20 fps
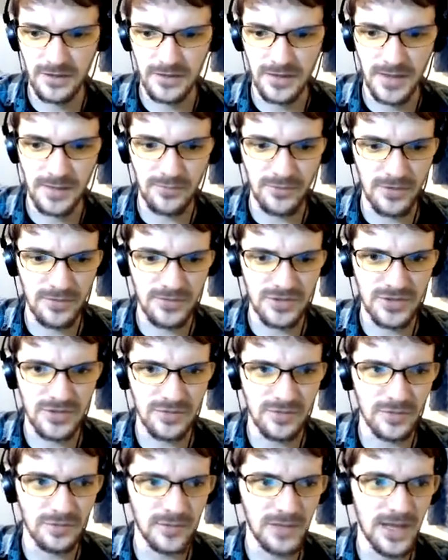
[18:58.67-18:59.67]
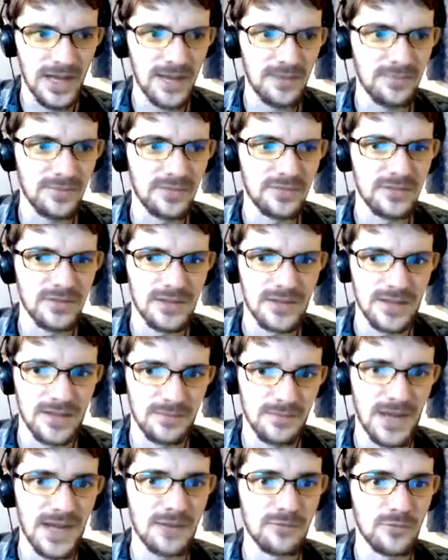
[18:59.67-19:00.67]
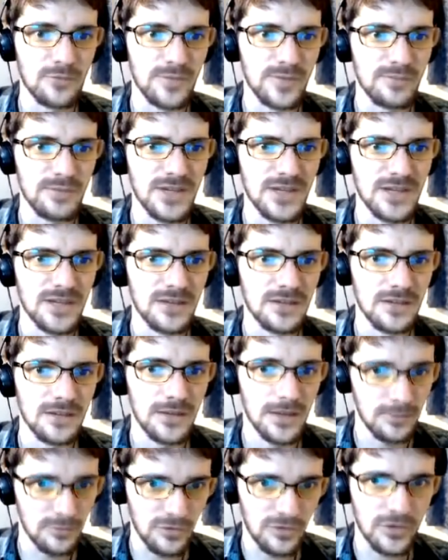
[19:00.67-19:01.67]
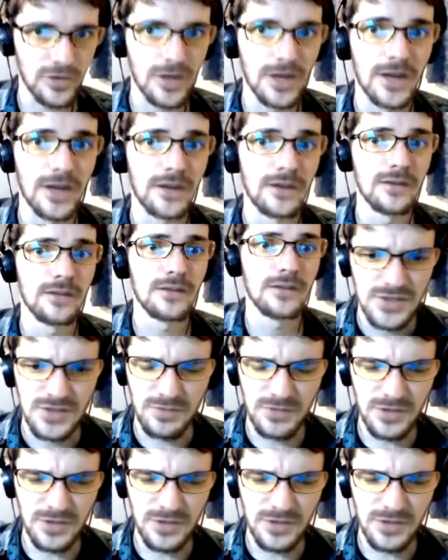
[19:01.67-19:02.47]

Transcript: I promise you it will happen. And the man will be me. I will cry. So what